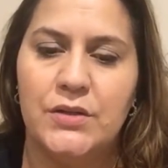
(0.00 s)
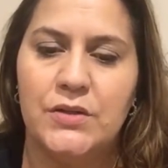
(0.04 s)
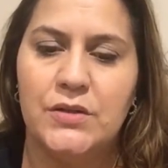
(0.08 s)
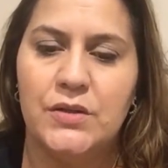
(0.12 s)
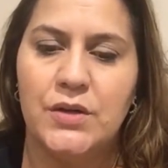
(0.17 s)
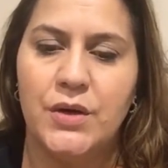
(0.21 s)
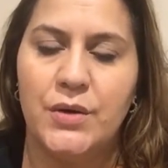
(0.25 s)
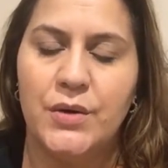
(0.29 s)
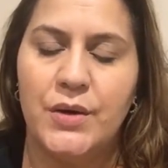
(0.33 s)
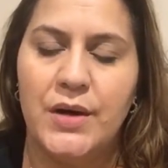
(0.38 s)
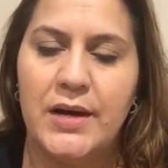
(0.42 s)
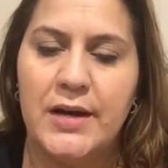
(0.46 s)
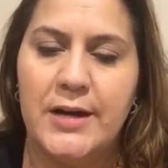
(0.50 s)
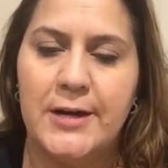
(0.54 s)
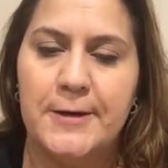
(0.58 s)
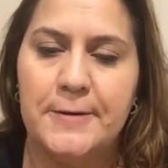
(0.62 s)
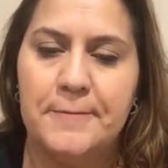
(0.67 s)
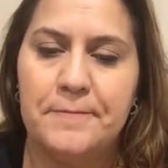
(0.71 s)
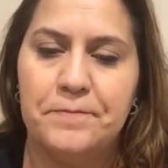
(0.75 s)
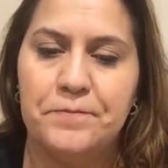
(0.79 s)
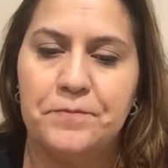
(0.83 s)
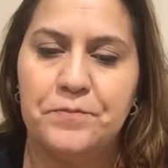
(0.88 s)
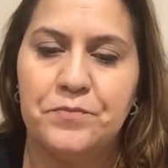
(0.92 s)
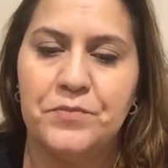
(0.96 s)
So
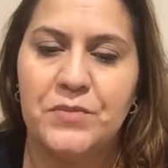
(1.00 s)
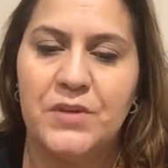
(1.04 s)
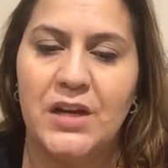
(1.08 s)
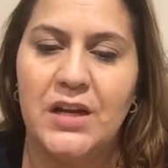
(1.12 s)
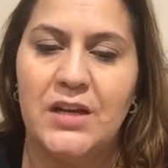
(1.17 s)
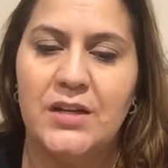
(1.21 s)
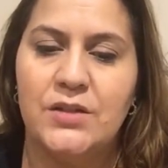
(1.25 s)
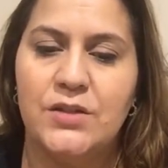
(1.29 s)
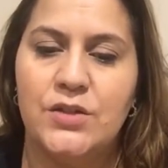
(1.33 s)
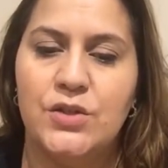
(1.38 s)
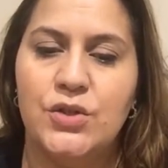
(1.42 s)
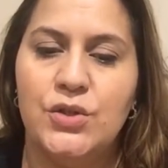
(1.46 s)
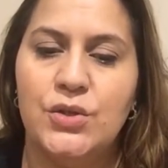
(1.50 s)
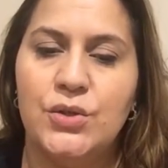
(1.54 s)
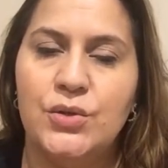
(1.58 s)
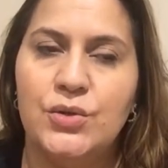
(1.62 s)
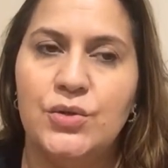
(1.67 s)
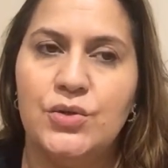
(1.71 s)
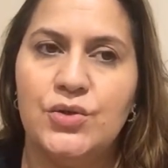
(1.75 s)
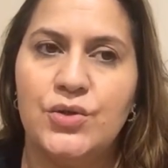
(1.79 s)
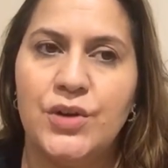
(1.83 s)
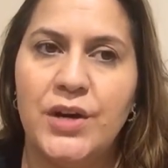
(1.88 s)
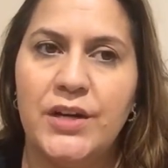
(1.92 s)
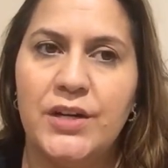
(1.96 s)
I do
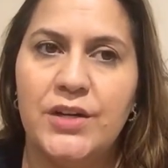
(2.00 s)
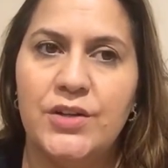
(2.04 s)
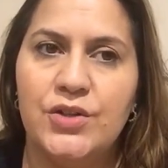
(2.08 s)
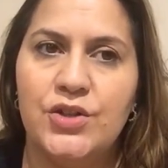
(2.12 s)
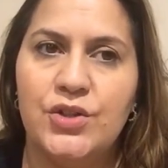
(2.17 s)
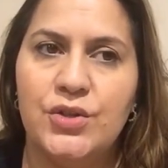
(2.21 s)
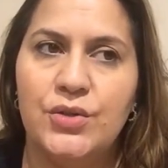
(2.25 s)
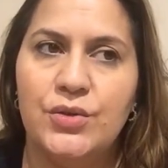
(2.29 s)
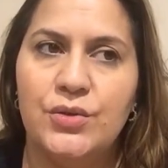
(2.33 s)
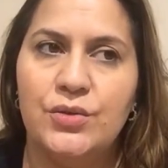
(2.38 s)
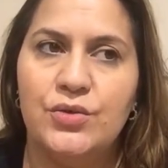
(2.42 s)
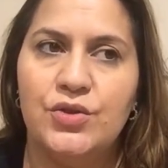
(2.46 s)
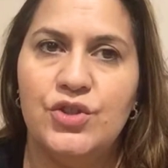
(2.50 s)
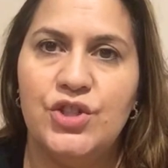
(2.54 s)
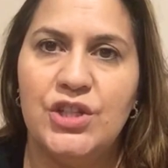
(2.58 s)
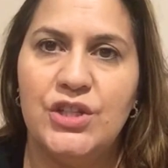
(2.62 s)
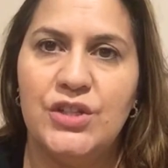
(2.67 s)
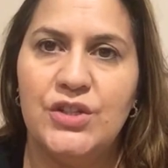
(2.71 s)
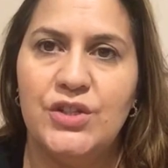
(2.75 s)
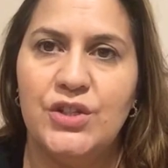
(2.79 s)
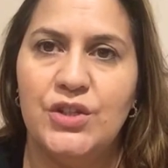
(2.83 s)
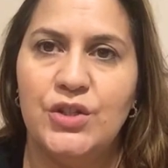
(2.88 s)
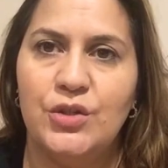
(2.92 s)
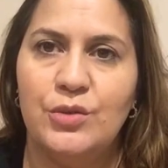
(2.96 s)
try to do
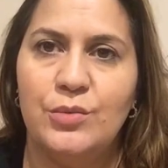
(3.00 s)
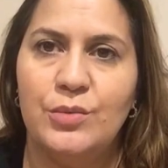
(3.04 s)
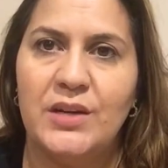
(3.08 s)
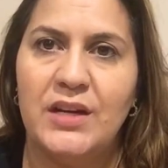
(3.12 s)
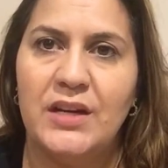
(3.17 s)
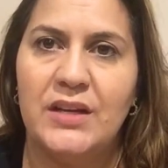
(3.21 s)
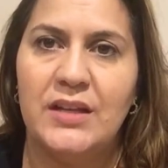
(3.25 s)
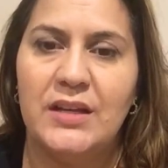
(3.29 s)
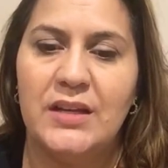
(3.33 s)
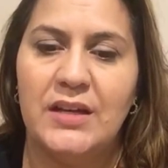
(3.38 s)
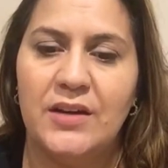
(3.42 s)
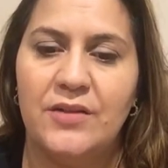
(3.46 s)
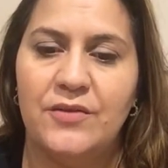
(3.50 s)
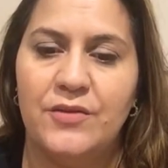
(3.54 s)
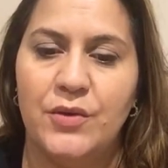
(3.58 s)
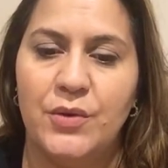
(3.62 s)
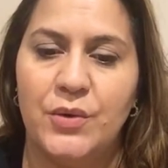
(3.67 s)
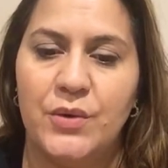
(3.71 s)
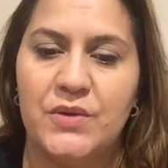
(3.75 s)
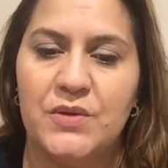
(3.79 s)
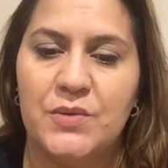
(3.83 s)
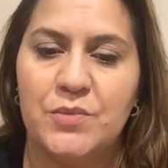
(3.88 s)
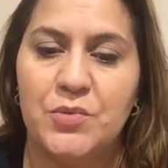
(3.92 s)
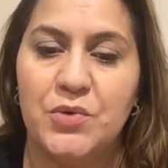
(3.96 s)
G2, but I think I
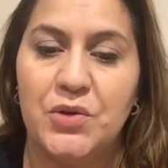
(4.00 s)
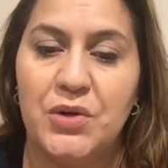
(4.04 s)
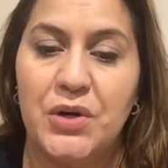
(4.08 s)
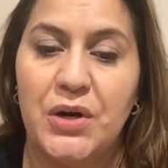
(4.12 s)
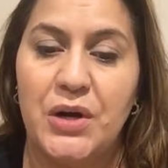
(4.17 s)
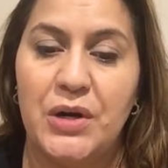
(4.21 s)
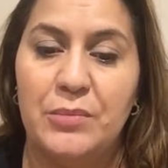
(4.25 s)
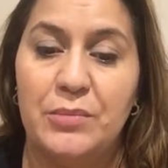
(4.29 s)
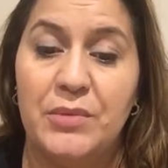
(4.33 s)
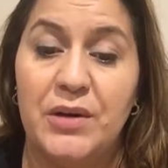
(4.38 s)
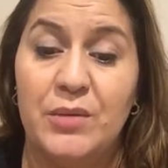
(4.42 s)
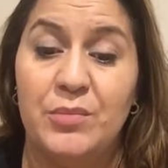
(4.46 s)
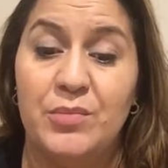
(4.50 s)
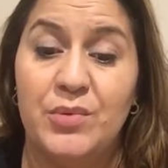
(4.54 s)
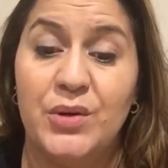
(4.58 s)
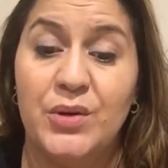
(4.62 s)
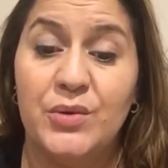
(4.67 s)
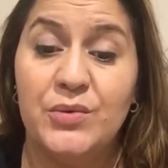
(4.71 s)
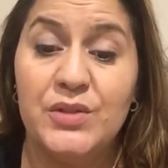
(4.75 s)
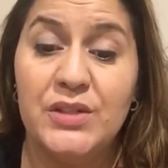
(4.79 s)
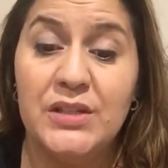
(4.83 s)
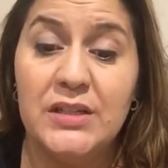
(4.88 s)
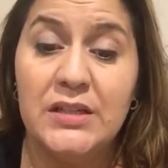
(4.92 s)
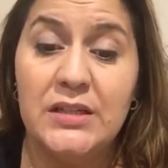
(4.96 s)
focus more on my
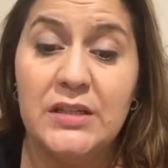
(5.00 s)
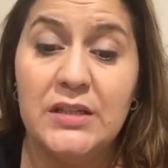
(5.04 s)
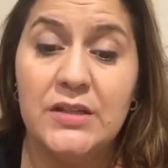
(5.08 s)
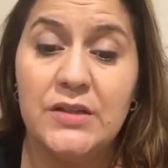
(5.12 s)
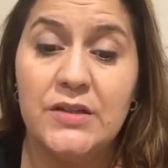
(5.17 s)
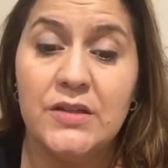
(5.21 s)
protein.